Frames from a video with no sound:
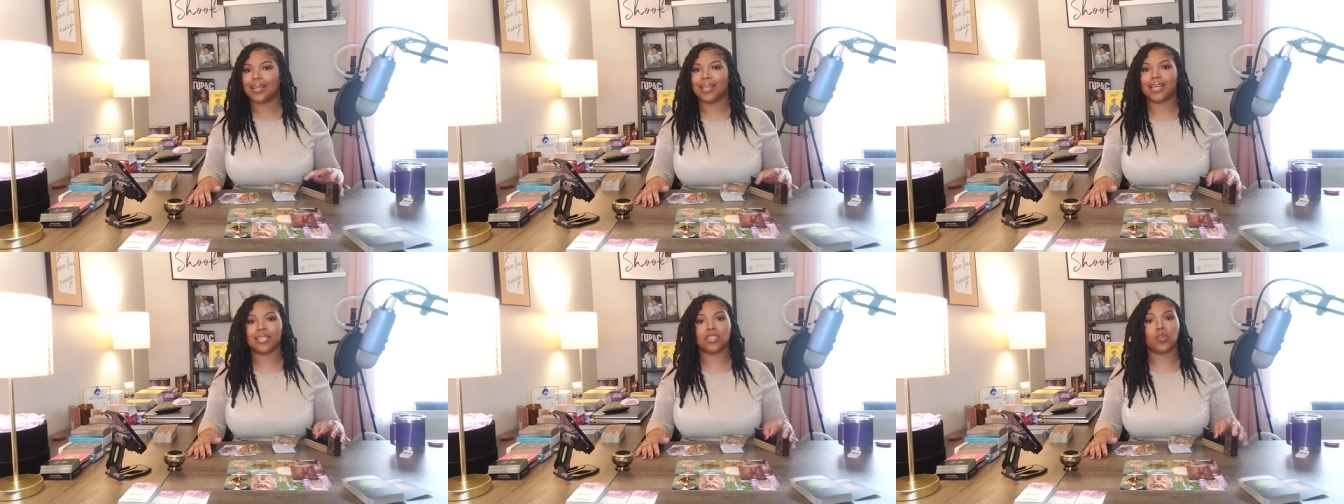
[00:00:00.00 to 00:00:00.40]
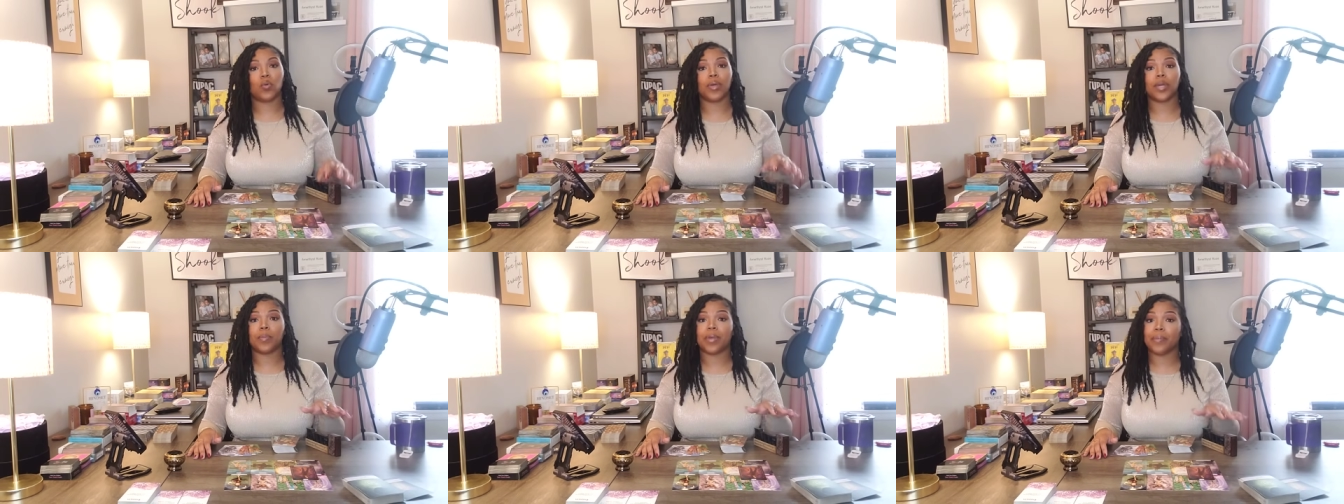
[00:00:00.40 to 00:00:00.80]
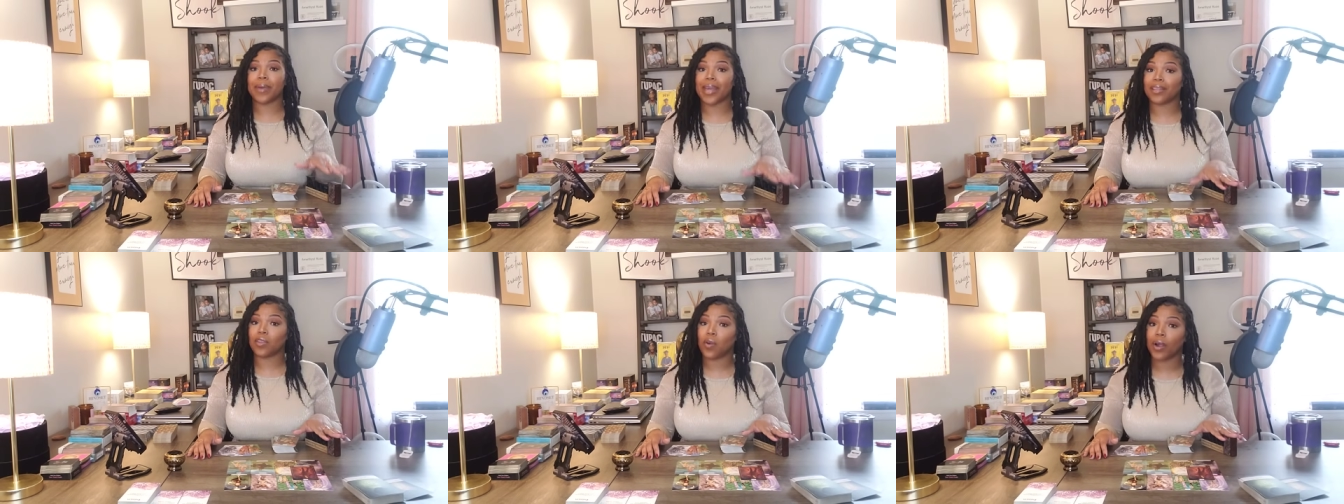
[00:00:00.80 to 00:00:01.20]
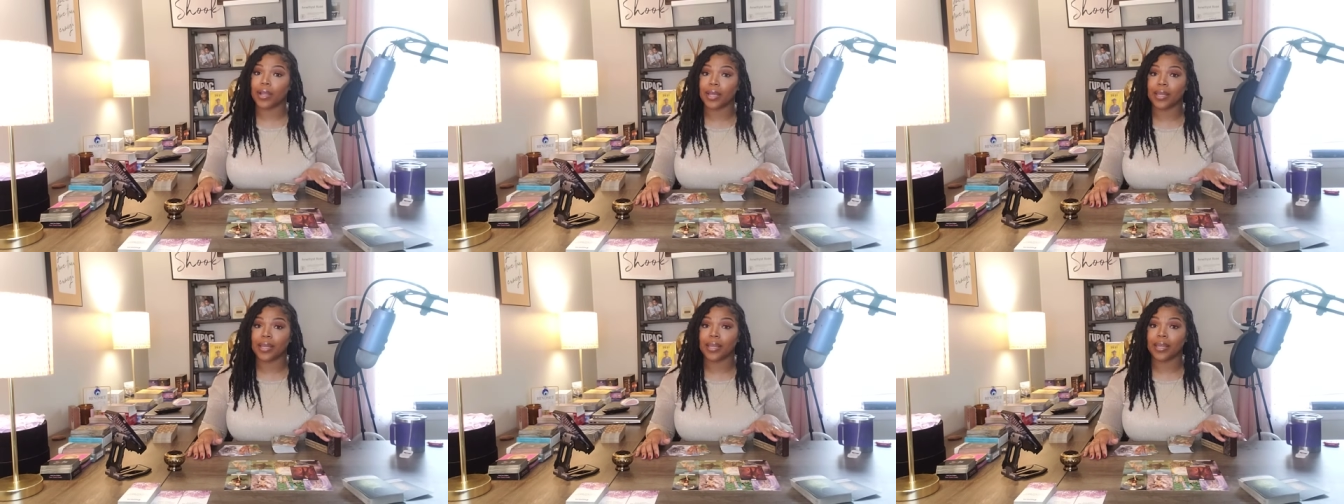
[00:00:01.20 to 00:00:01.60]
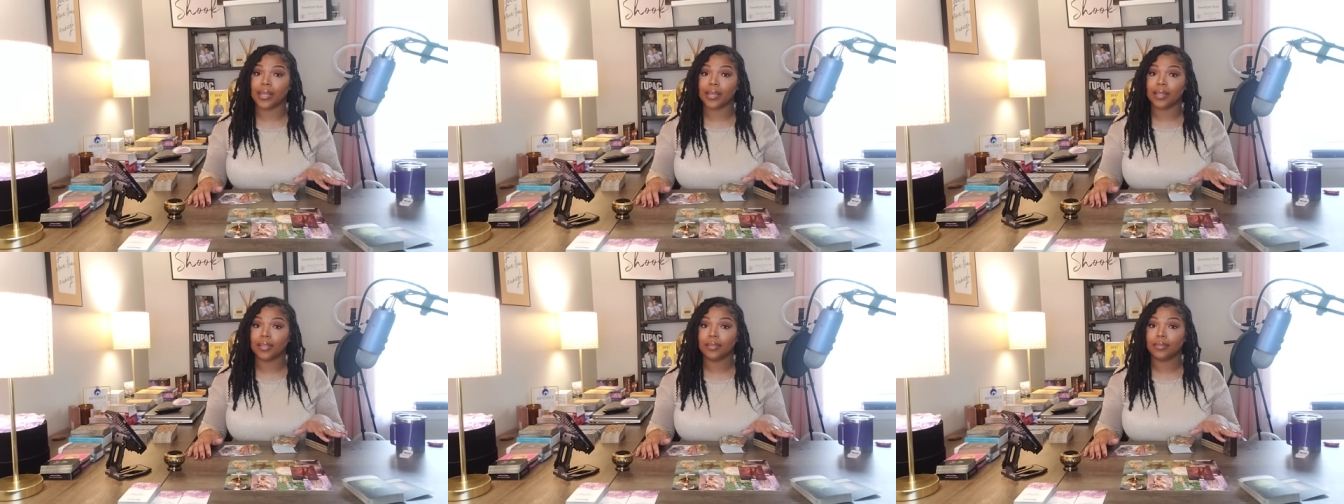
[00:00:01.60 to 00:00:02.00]
Cause so it could be back dark
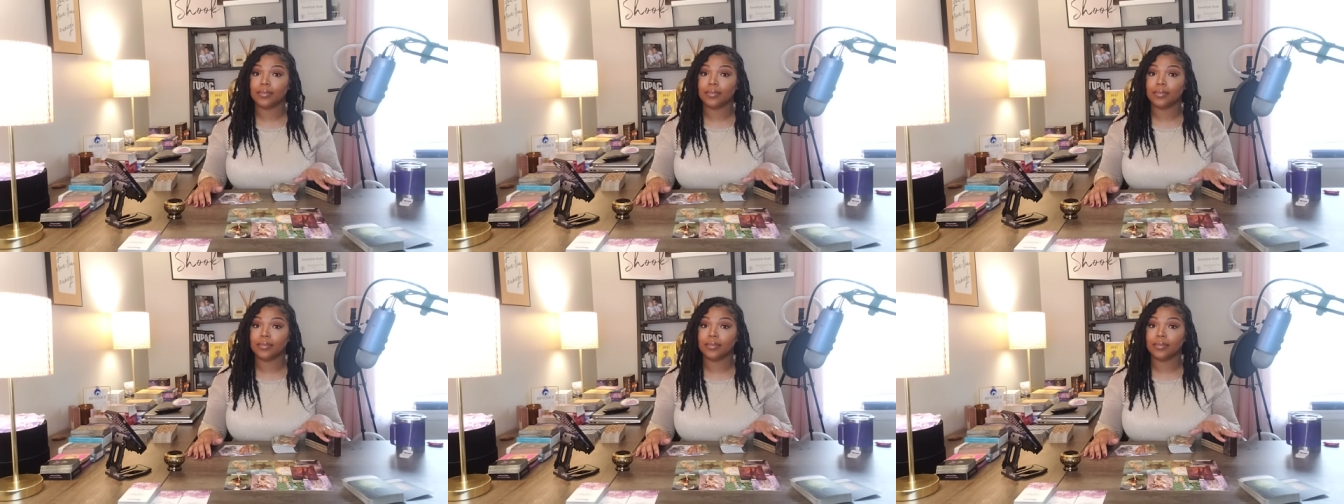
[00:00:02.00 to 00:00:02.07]
again